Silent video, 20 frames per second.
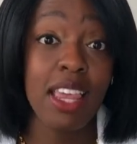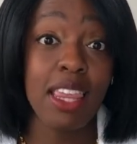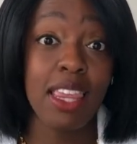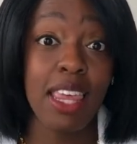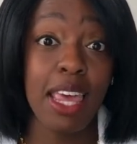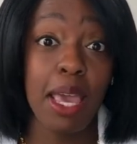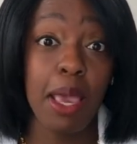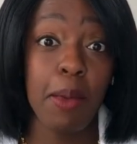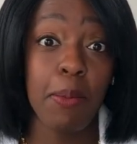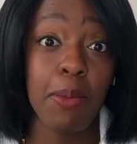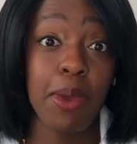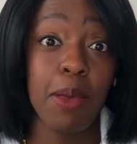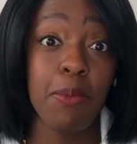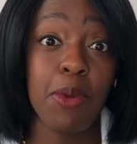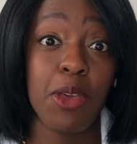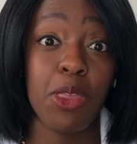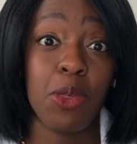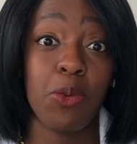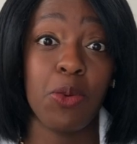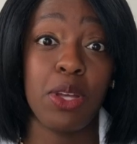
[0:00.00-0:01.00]
they may
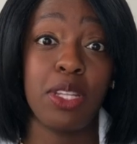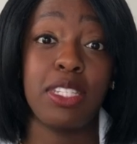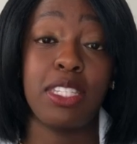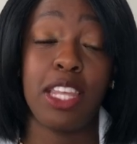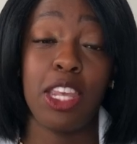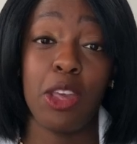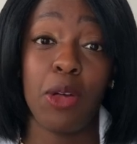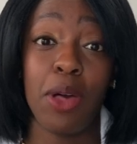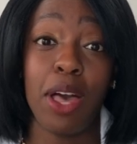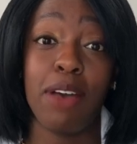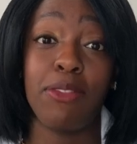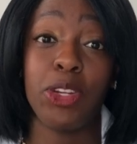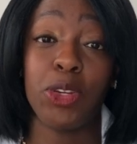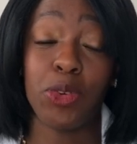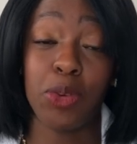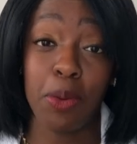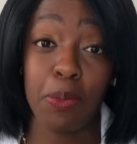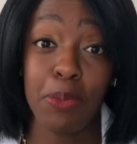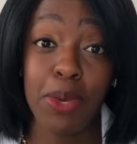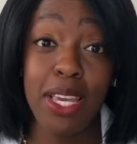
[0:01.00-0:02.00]
be the ones that you'll have to
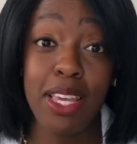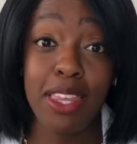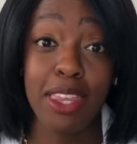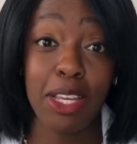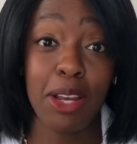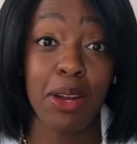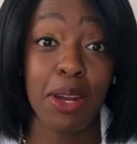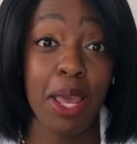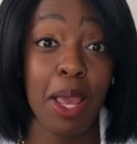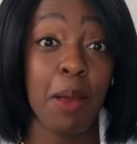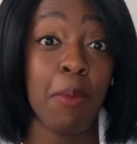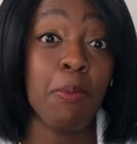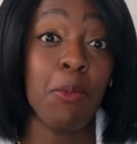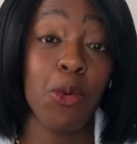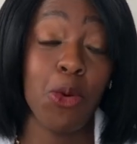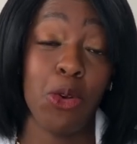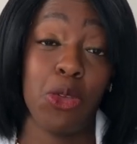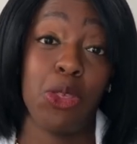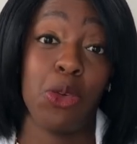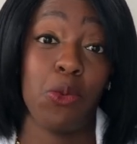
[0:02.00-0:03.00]
repeat their name
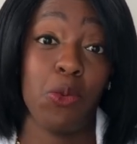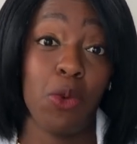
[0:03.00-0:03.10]
more than